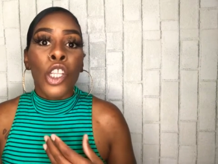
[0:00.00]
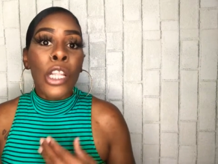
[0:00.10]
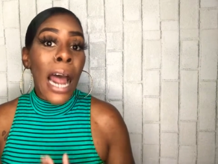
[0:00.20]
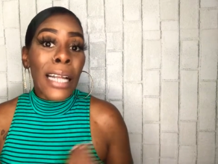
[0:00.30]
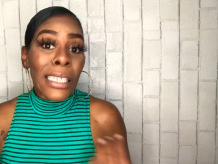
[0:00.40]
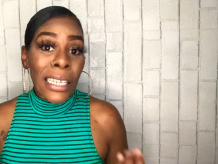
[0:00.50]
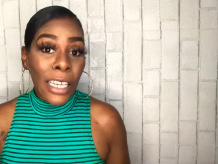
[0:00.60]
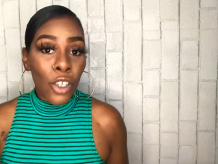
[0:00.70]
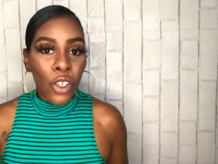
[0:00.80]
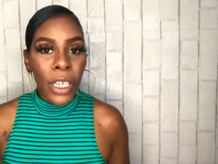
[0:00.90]
not to
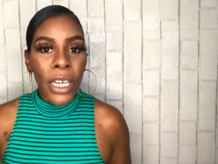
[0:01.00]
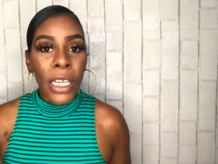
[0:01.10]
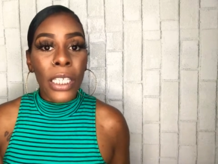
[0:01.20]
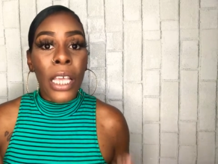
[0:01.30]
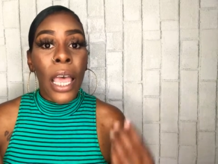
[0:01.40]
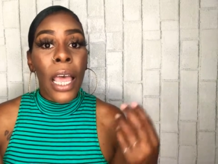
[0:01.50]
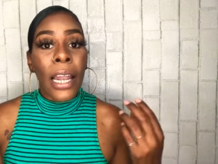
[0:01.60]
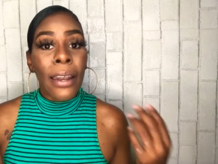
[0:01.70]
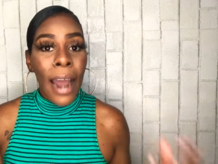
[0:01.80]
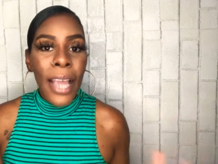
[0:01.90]
get your kids
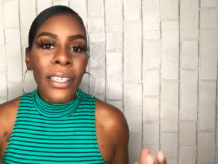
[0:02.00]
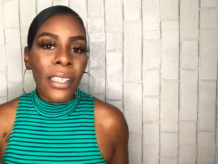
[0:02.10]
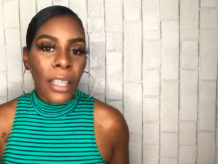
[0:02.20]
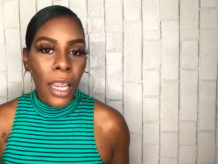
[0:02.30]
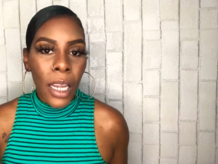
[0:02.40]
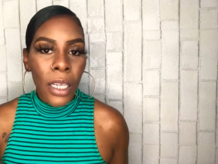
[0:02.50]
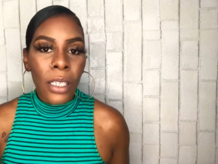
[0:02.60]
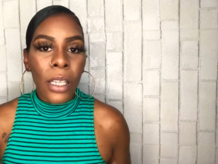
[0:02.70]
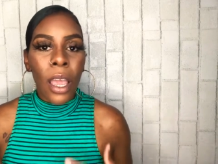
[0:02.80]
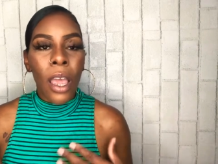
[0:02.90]
nice
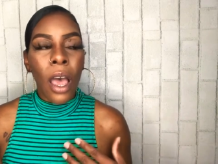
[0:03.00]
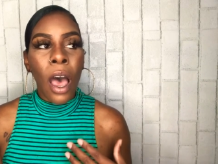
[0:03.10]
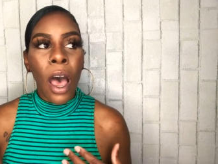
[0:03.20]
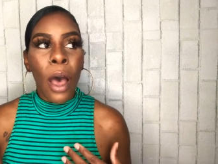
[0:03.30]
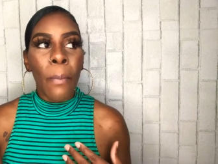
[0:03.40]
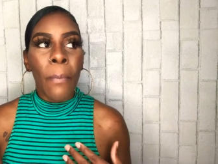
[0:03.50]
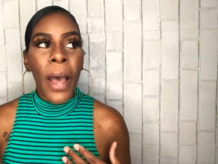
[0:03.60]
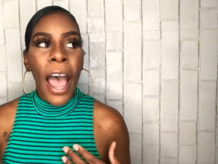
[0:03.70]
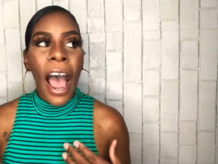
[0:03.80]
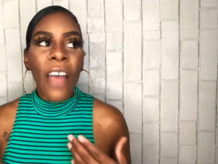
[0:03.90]
things um
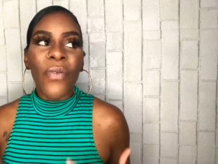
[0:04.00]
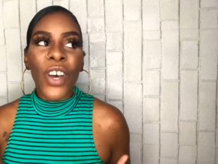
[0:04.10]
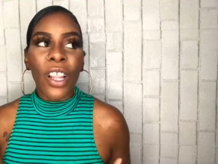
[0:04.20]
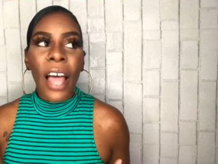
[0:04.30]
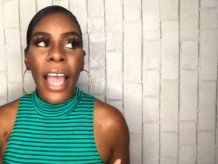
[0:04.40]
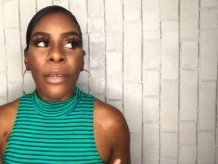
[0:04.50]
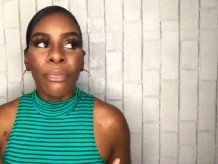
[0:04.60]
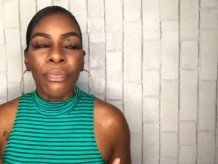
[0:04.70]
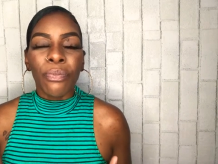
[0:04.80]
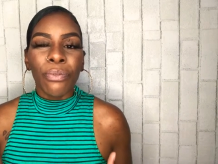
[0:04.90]
but i feel like
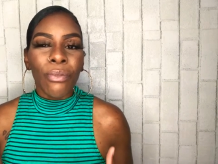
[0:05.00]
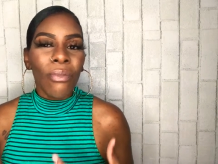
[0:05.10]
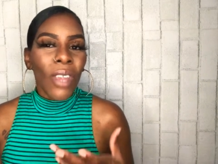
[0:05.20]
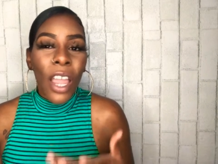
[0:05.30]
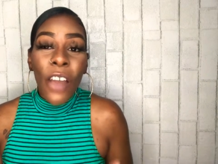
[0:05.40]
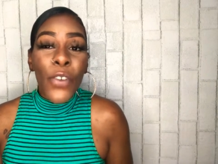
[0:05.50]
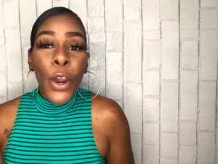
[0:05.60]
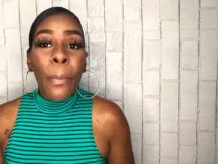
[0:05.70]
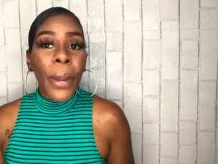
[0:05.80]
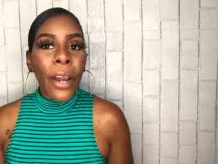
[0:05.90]
if
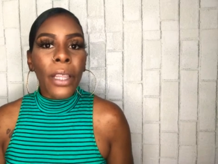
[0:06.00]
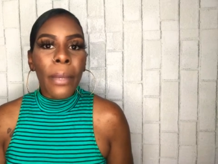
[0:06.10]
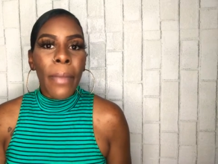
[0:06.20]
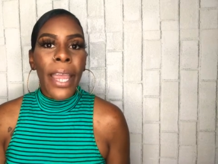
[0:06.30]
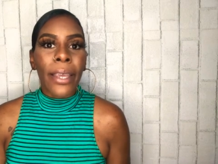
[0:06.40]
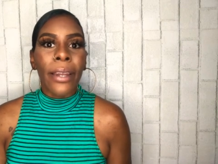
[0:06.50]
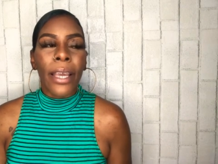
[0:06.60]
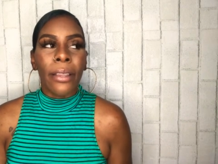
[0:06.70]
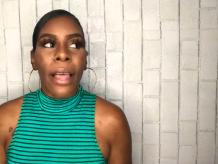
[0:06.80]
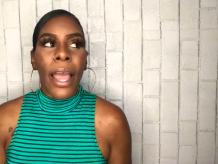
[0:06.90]
you're barely making
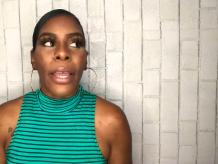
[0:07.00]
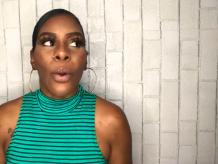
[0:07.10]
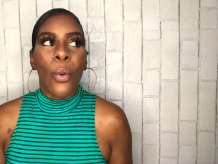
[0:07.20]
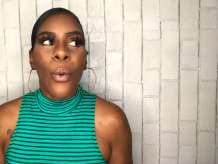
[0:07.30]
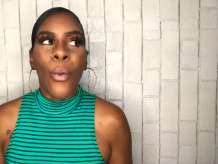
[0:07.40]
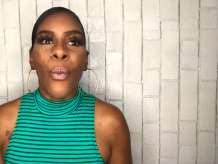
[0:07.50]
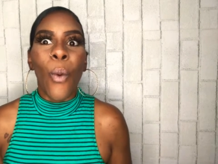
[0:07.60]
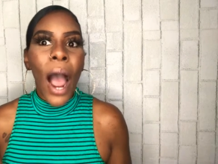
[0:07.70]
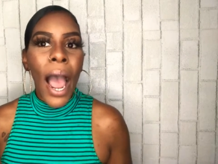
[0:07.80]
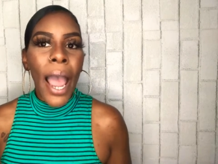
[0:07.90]
it like
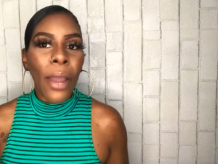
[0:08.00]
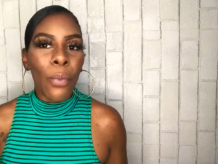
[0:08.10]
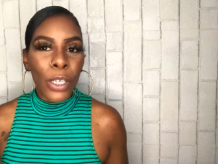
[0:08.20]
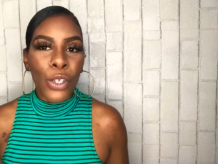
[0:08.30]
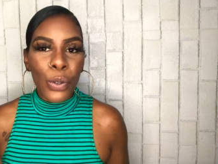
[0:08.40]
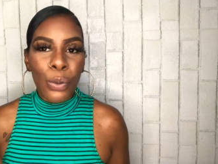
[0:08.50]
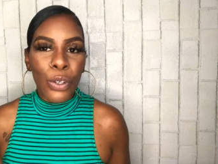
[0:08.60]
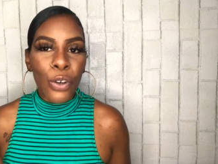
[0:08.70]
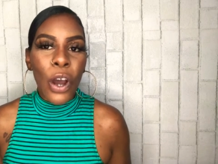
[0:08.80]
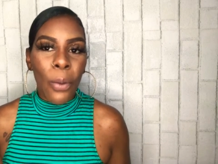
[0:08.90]
why would you,
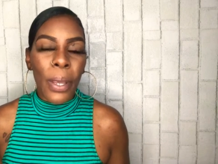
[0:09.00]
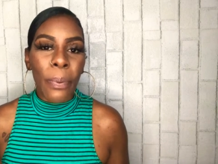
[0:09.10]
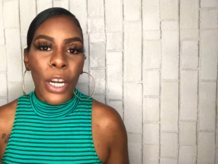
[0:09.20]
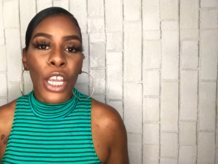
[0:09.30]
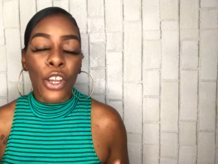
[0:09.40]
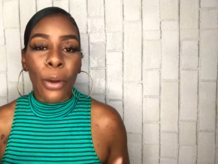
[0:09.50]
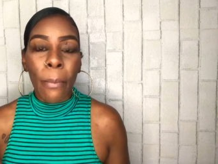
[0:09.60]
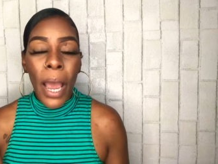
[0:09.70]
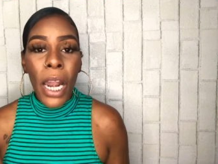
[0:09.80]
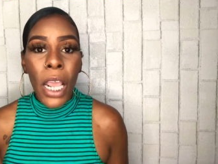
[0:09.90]
you know, be putting your
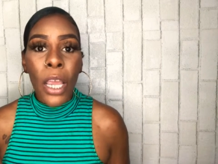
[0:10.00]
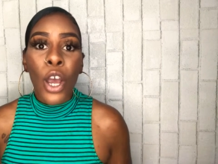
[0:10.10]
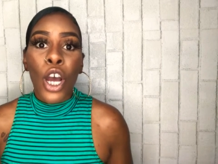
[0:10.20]
money